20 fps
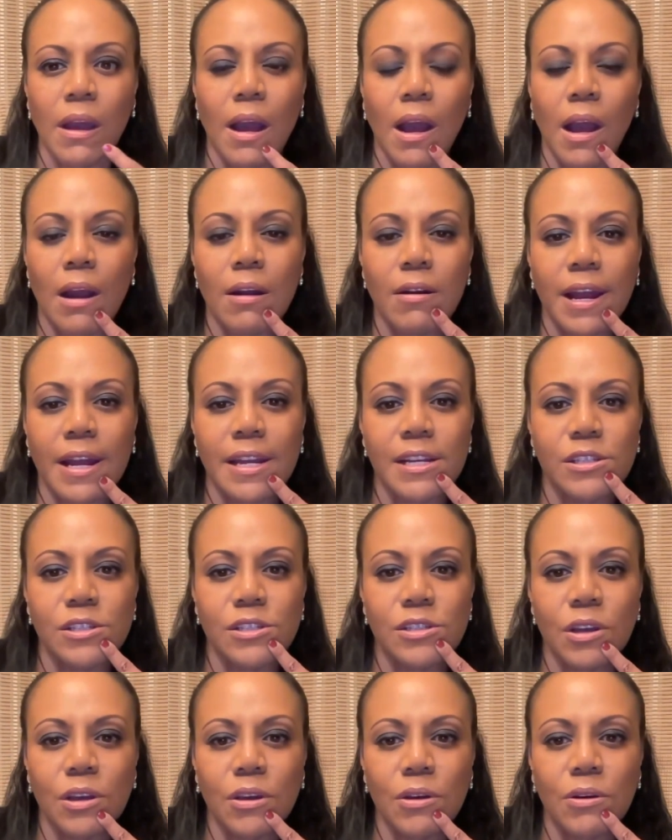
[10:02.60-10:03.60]
All right.
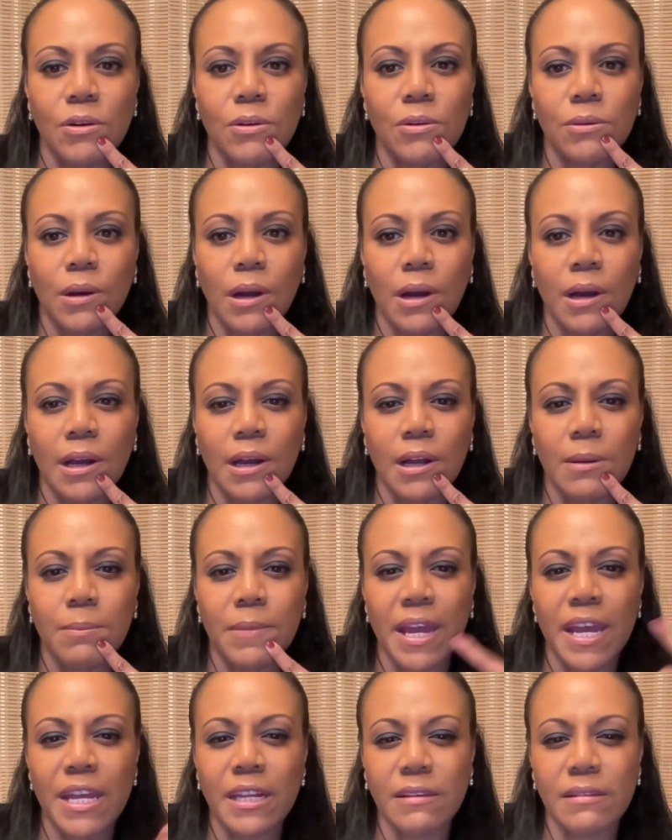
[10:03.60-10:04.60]
So,
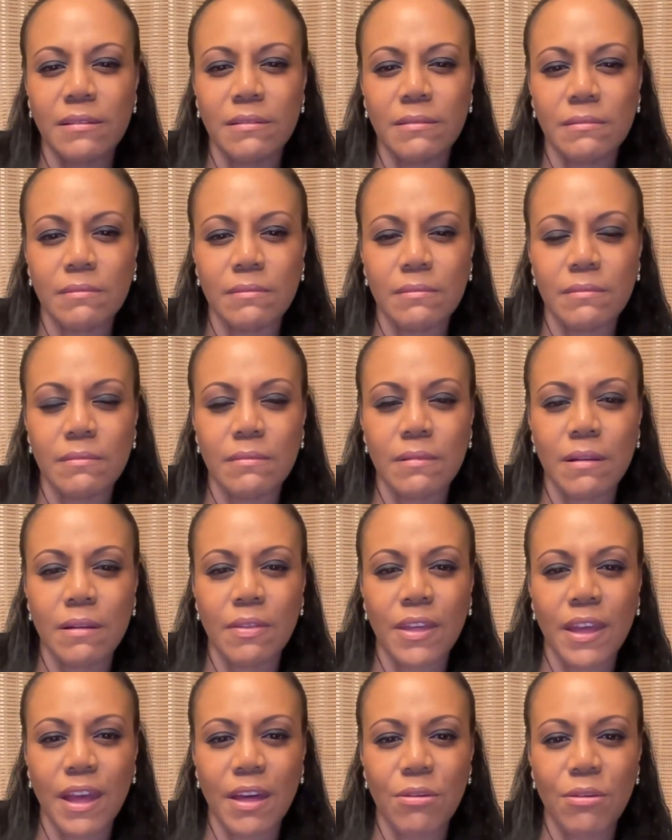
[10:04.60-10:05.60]
and
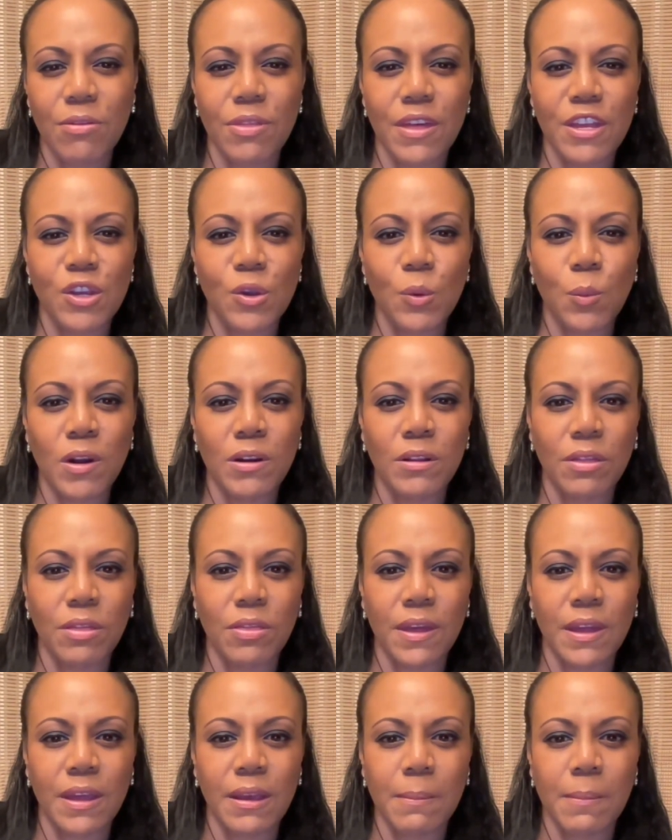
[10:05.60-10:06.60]
the other thing you want to
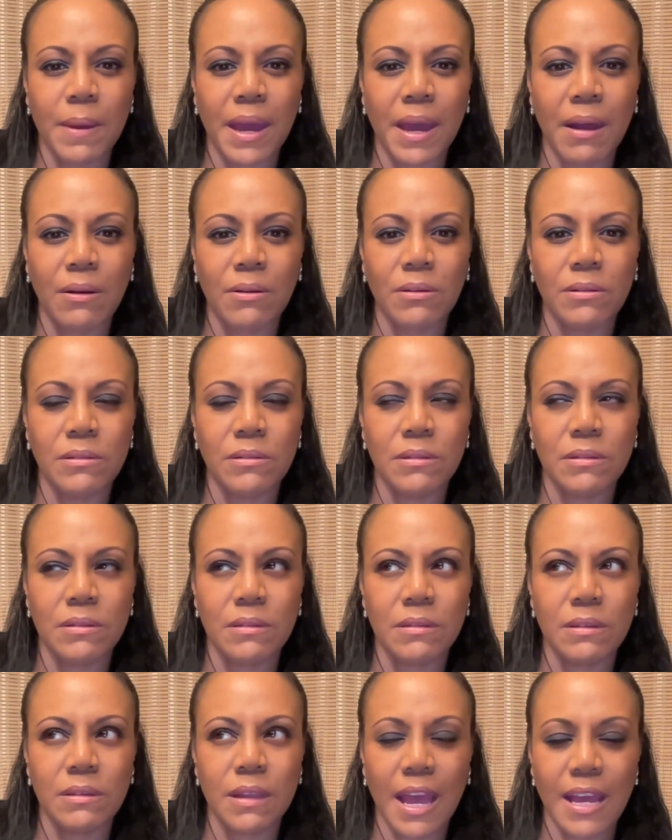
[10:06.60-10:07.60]
think about
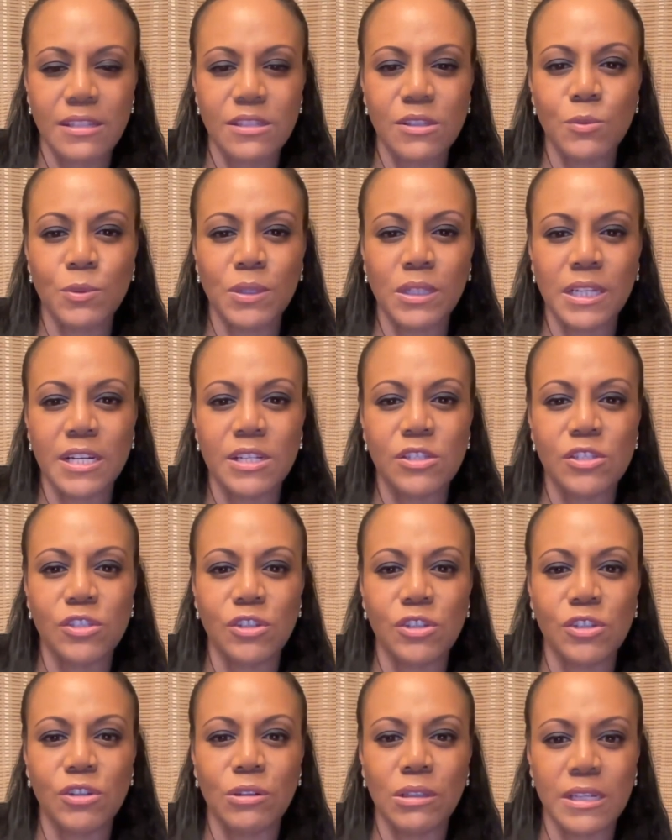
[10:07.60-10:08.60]
as it relates to
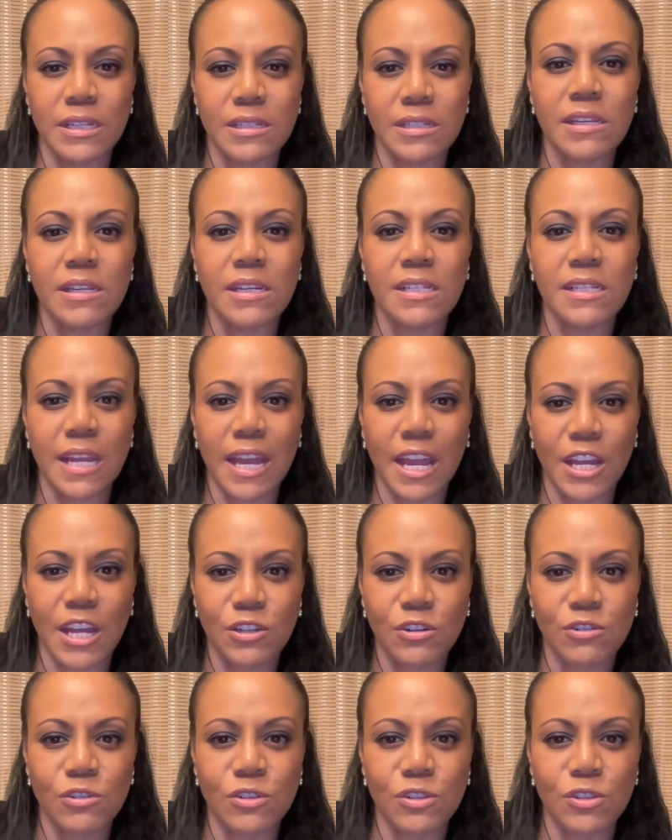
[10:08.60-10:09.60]
your listings and
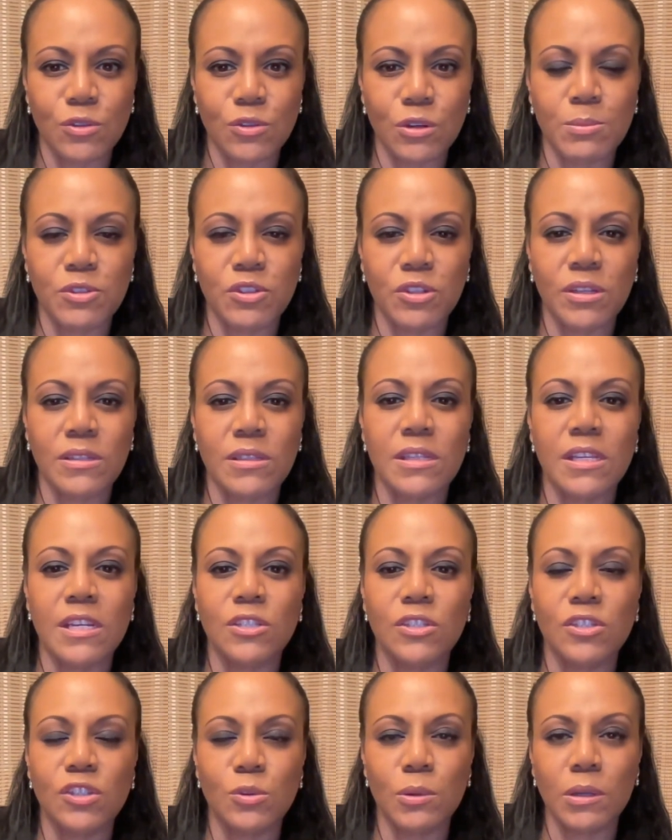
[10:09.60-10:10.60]
your descriptions
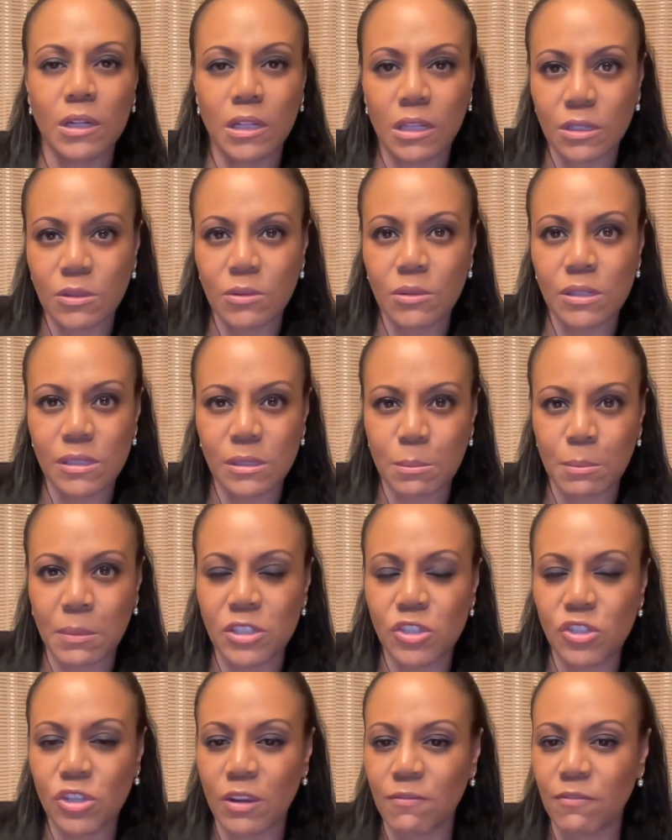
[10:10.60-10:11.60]
is to include as
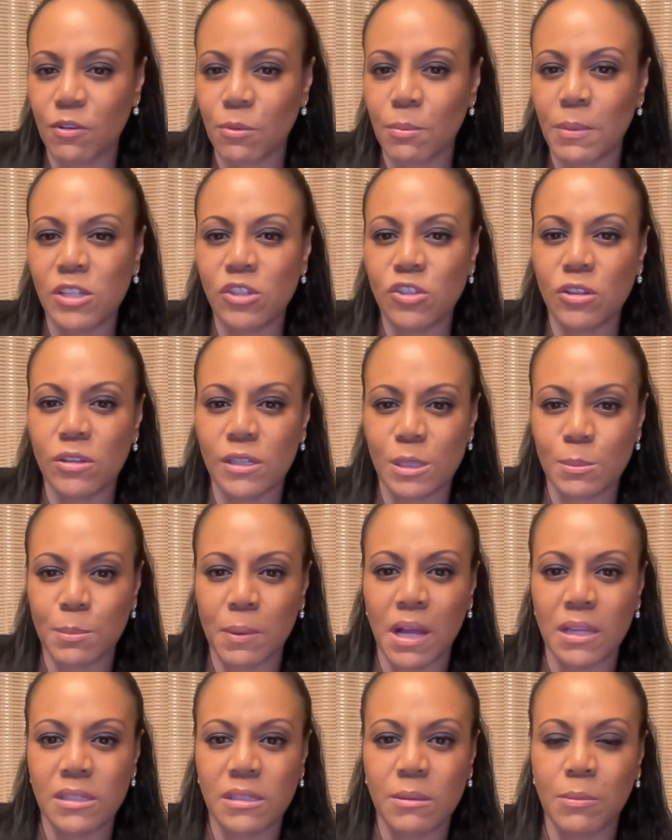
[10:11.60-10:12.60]
much information as
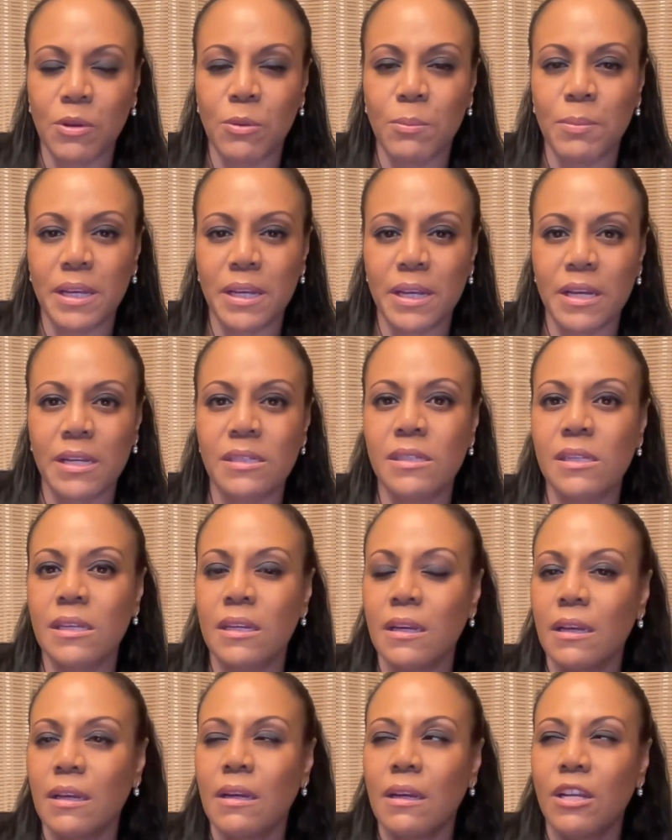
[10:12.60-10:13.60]
possible because,
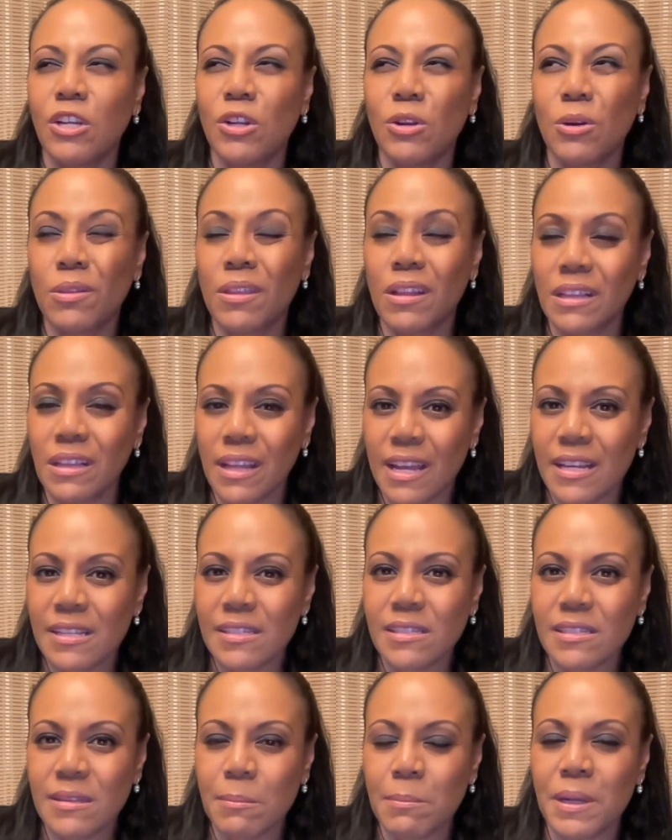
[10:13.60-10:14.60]
the
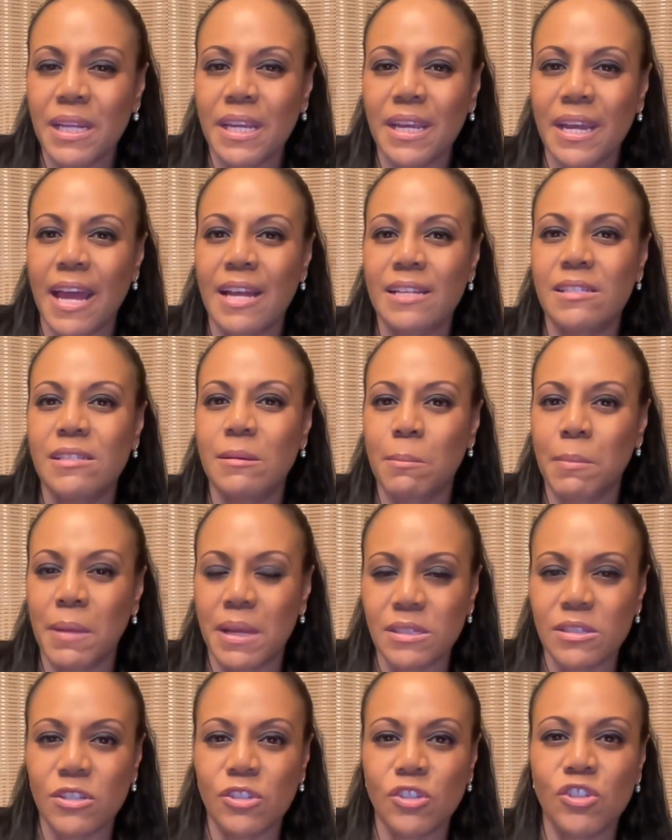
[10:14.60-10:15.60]
less somebody has to
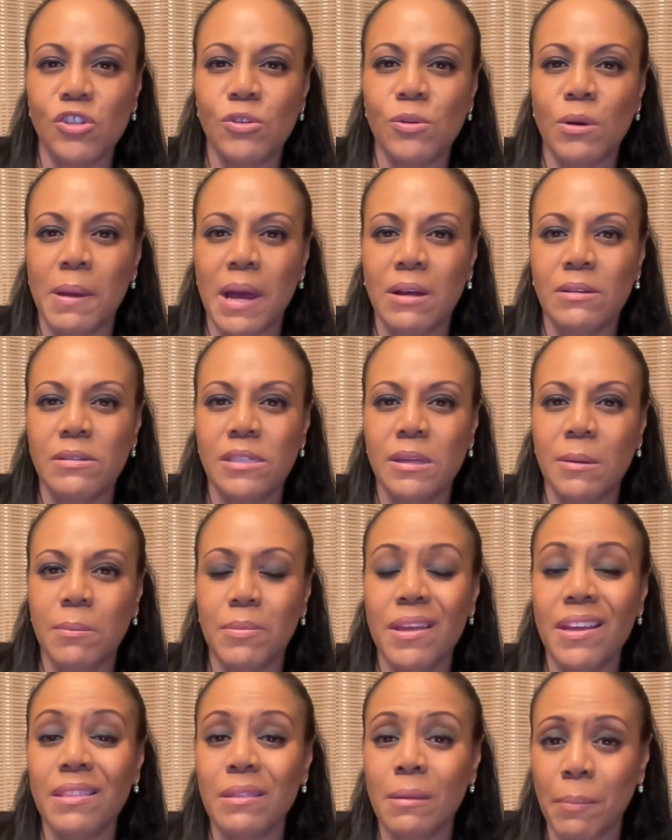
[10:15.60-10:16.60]
message you about
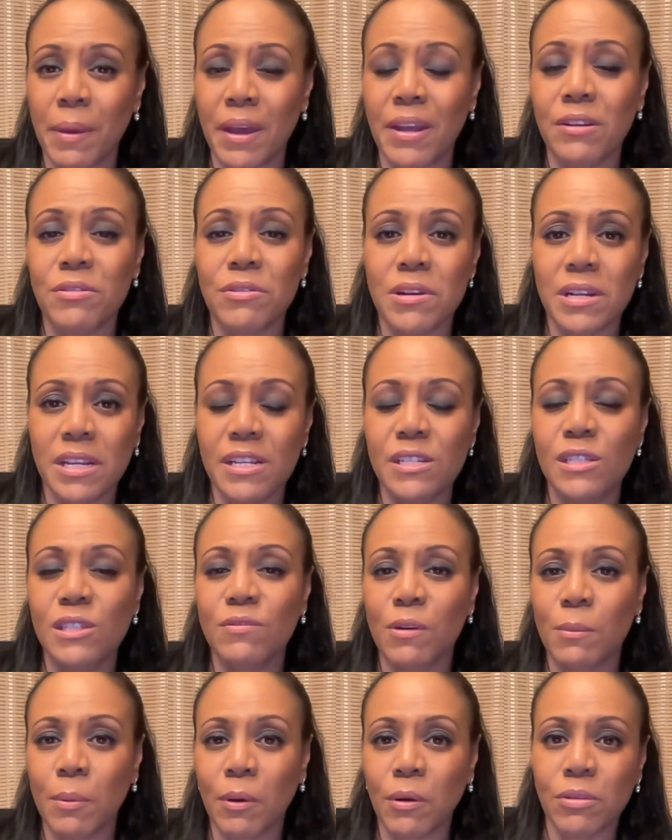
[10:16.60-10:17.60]
something, the better it is
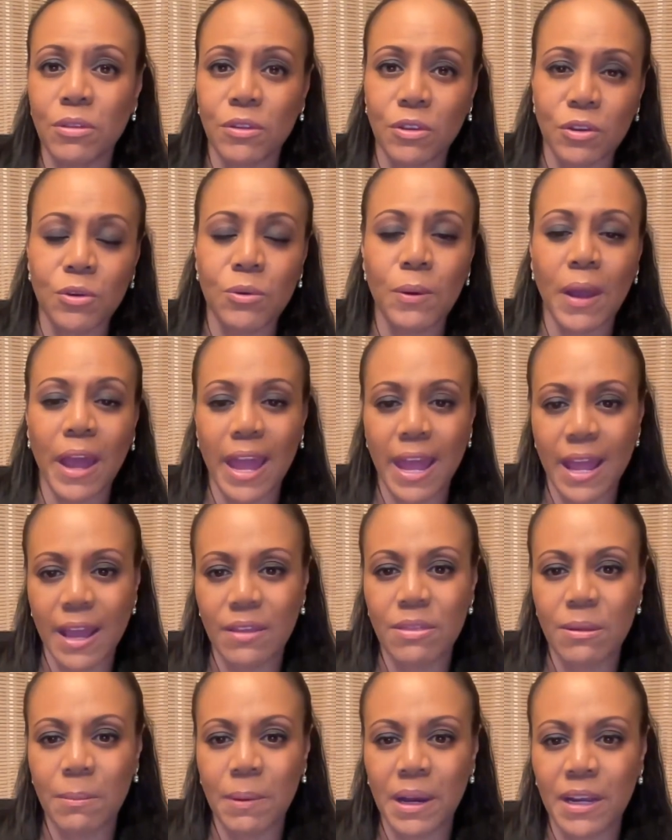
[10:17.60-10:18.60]
for both you and
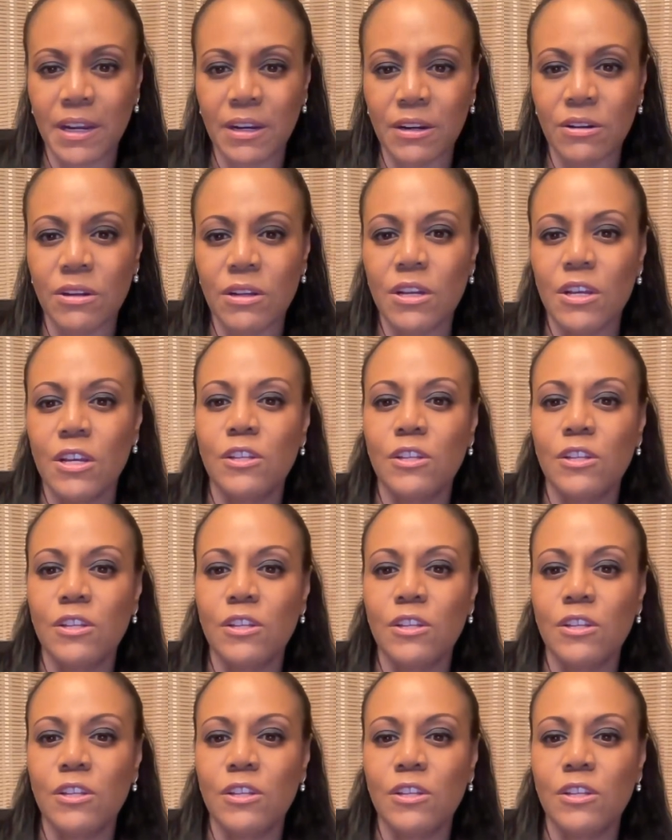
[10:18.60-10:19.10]
the buyer.